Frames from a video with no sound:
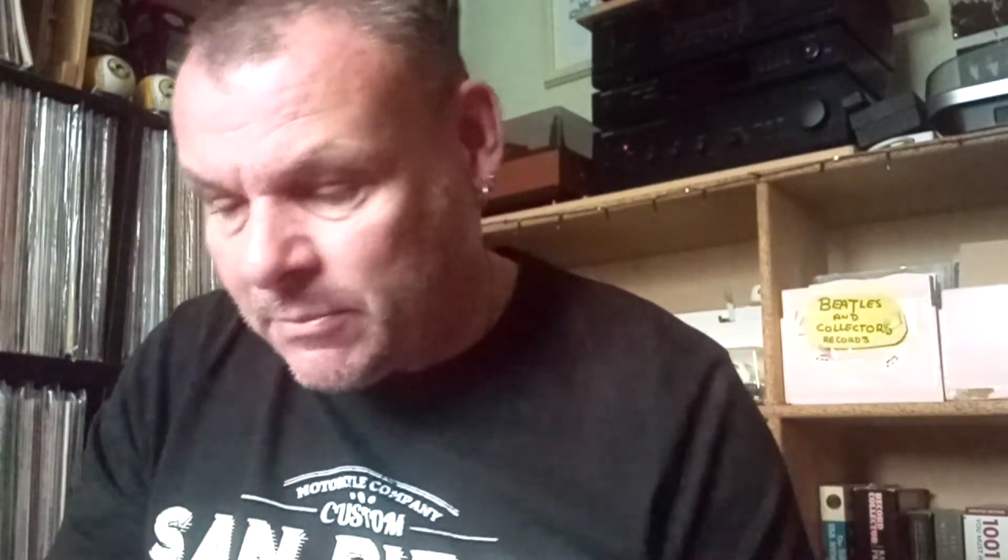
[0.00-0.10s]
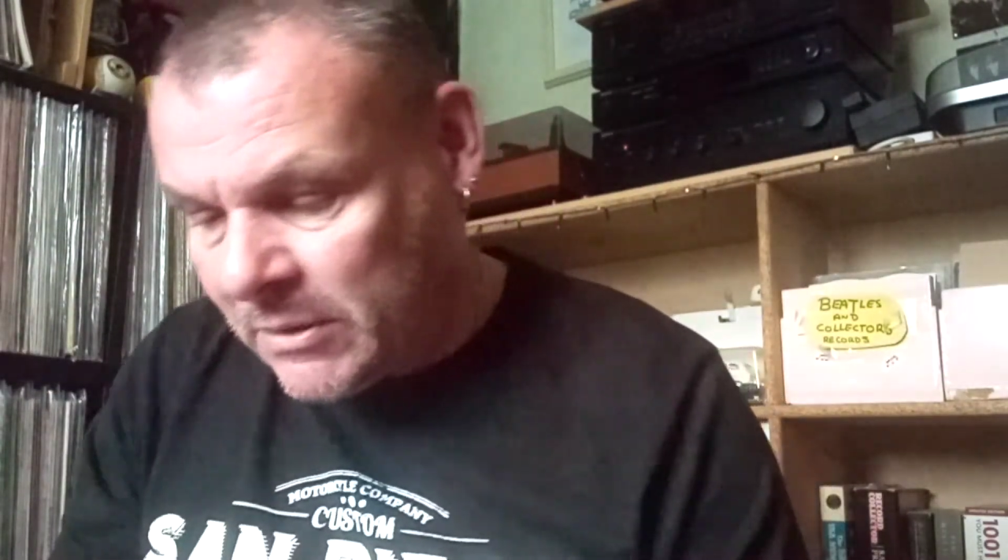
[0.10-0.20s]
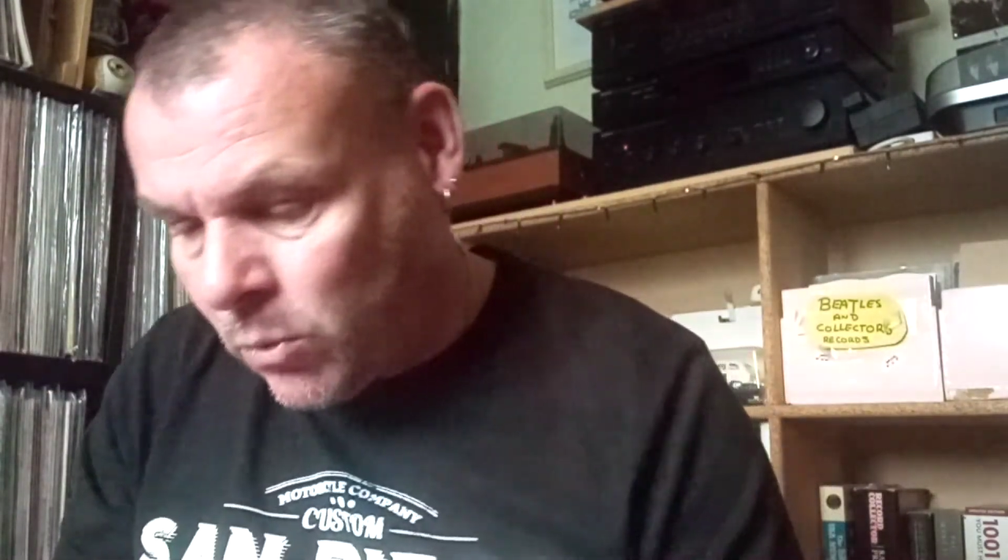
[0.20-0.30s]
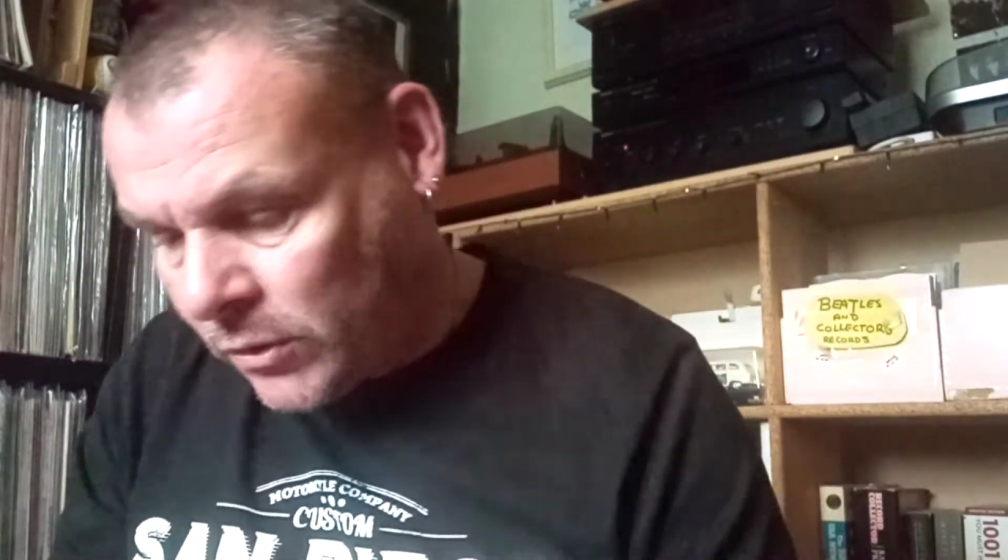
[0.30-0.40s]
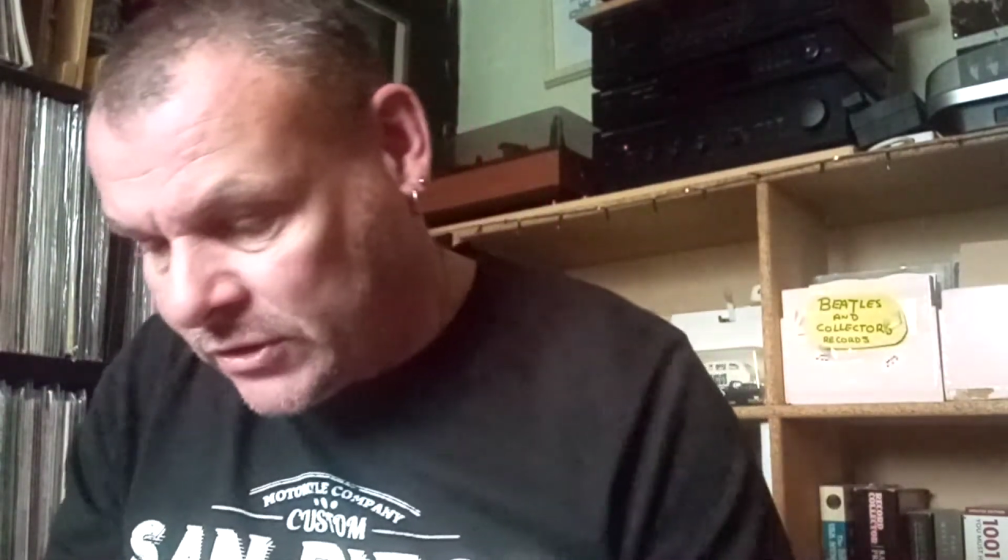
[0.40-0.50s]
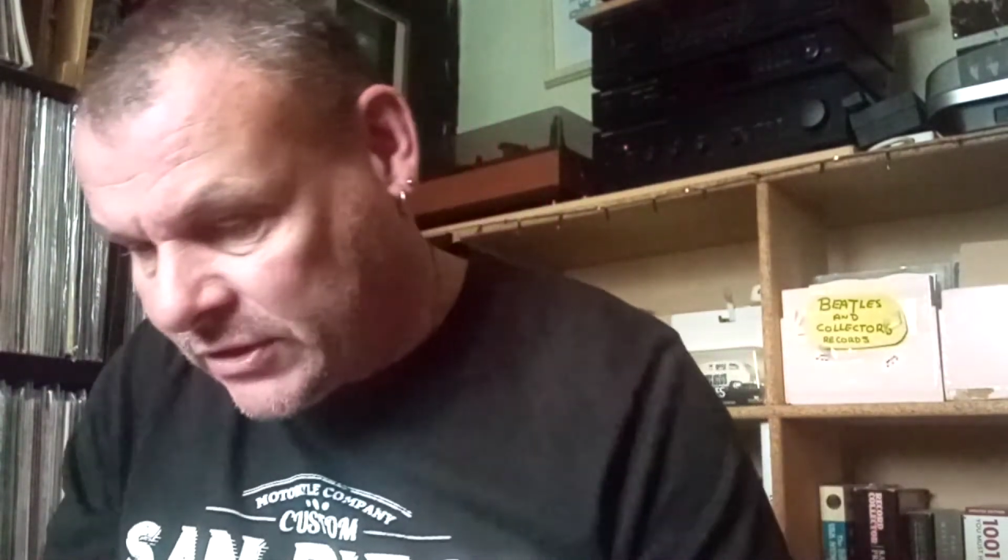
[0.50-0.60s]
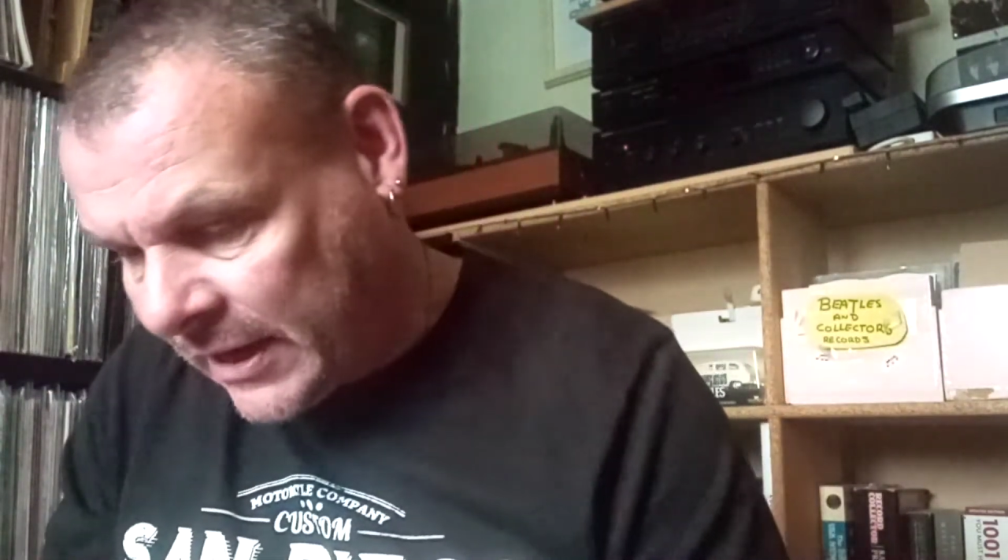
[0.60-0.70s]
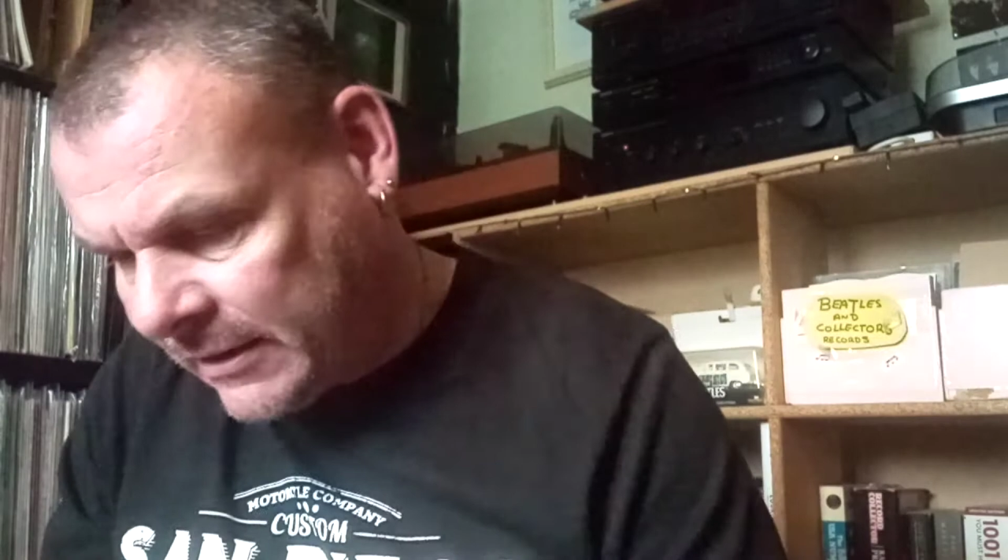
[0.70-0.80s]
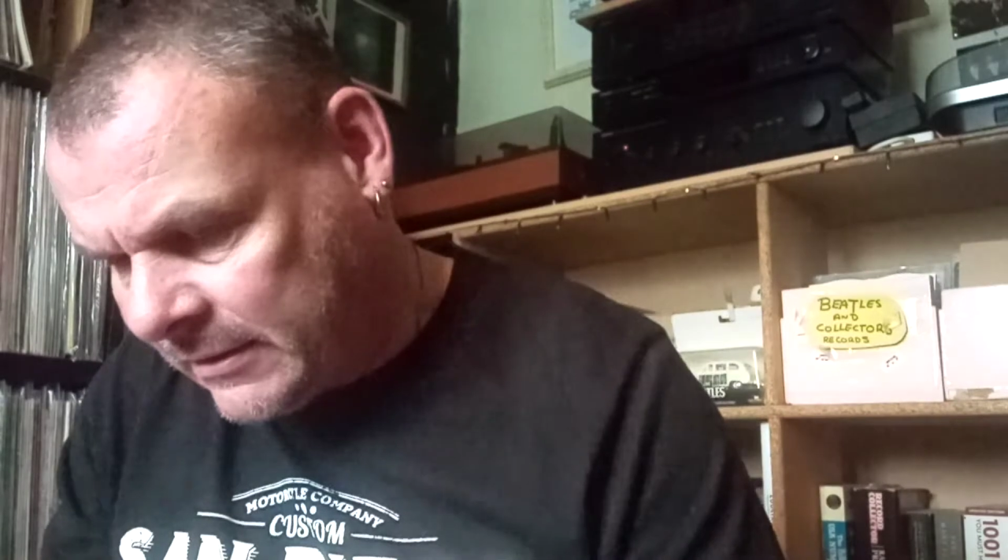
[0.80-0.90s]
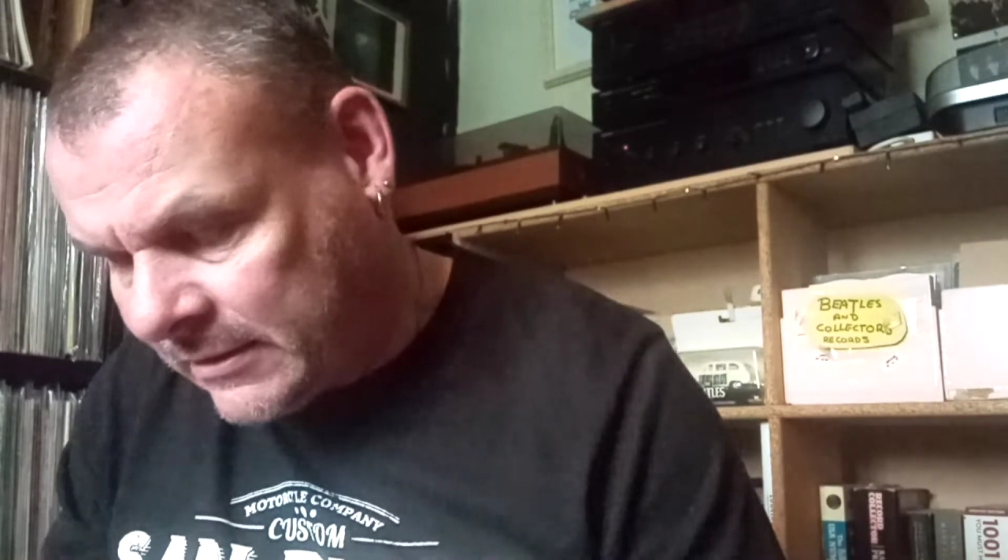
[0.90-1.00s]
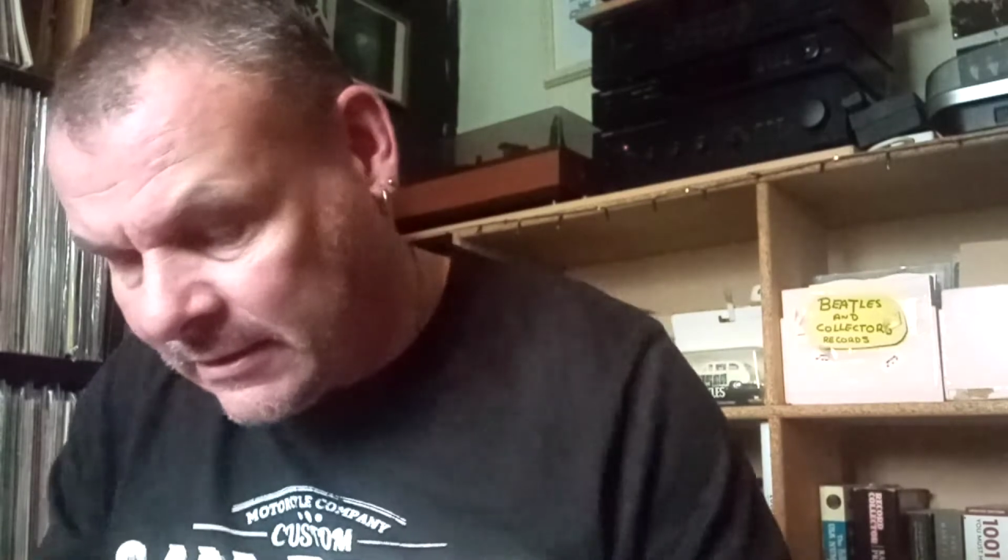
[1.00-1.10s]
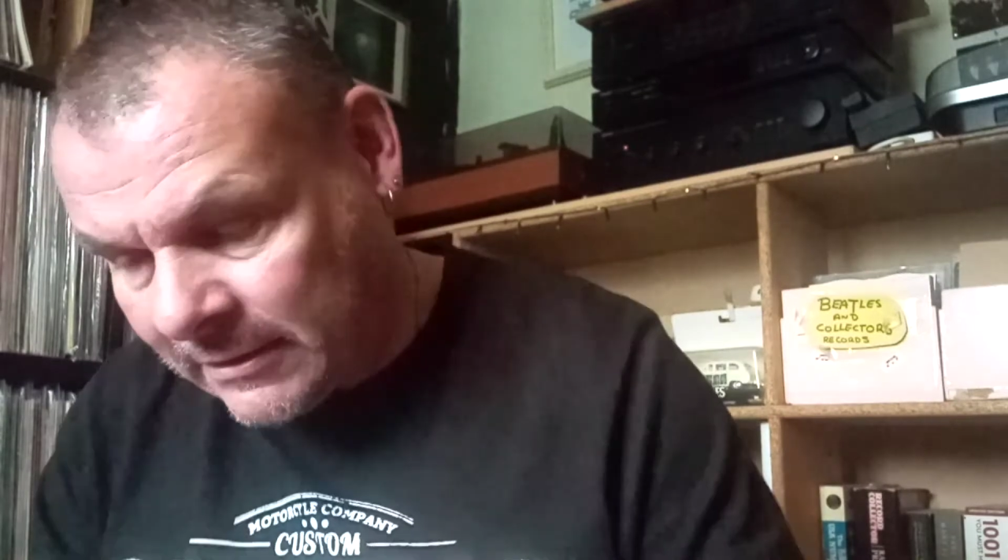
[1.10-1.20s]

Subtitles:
me 1 second